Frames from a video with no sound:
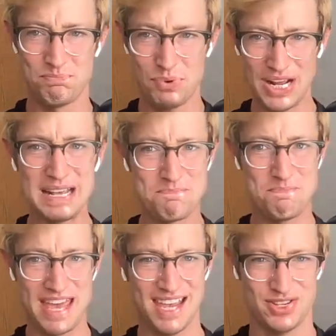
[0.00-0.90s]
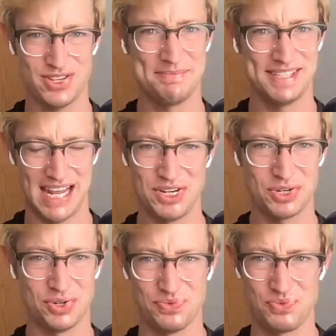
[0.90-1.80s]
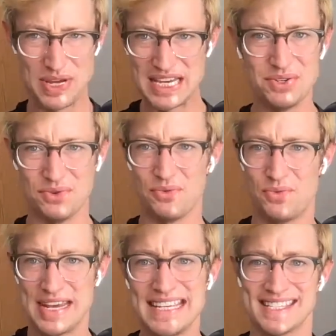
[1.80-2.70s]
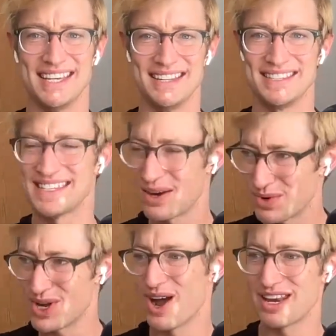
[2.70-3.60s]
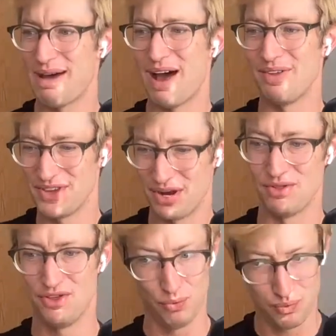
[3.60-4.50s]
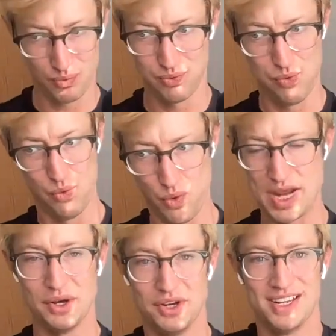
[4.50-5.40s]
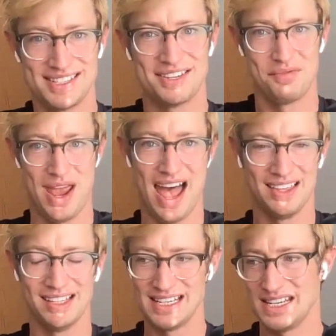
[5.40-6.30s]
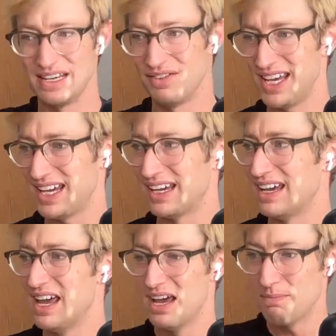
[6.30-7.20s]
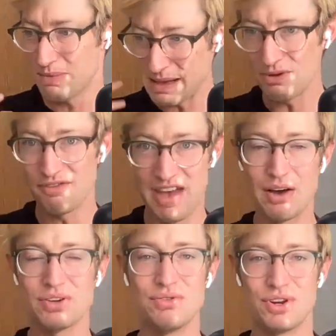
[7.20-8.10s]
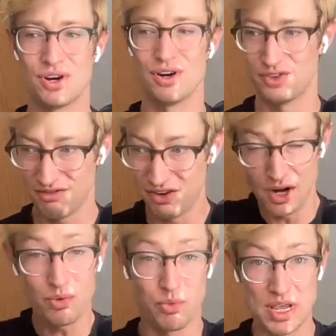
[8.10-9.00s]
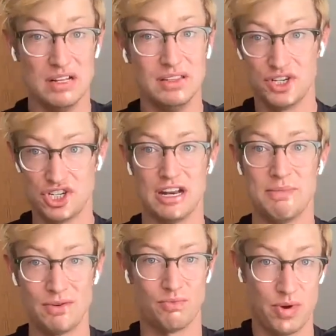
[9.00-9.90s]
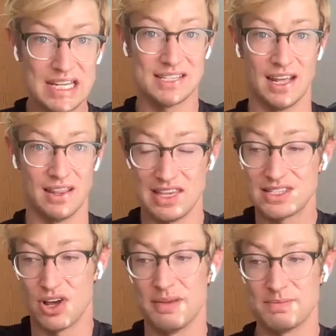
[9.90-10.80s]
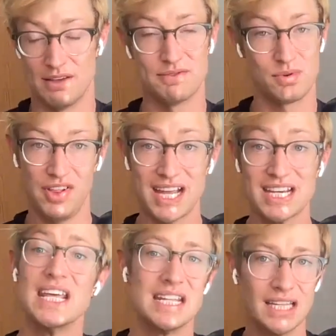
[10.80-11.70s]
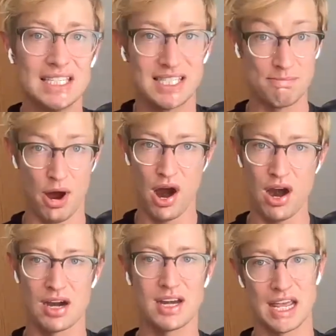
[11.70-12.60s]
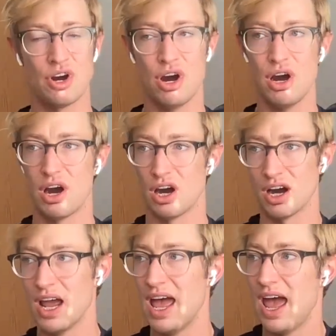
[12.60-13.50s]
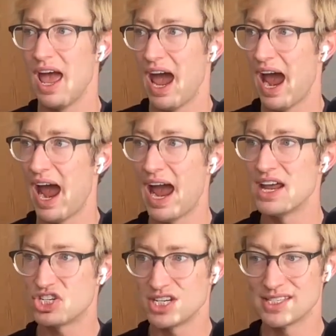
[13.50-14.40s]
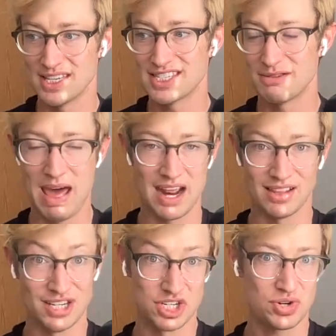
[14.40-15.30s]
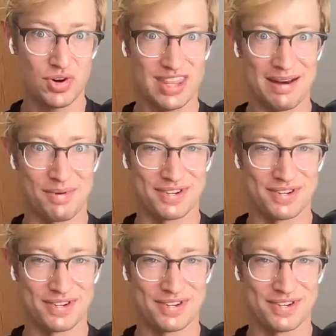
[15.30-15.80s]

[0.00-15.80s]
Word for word: pretty big substantial real reasons like we're mm-hmm. talking about you know the realness of reality tv people valued her for a very real, legitimate reason. They saw themselves reflected, at least in part, in her. Mm-hmm and she's systematically destroyed that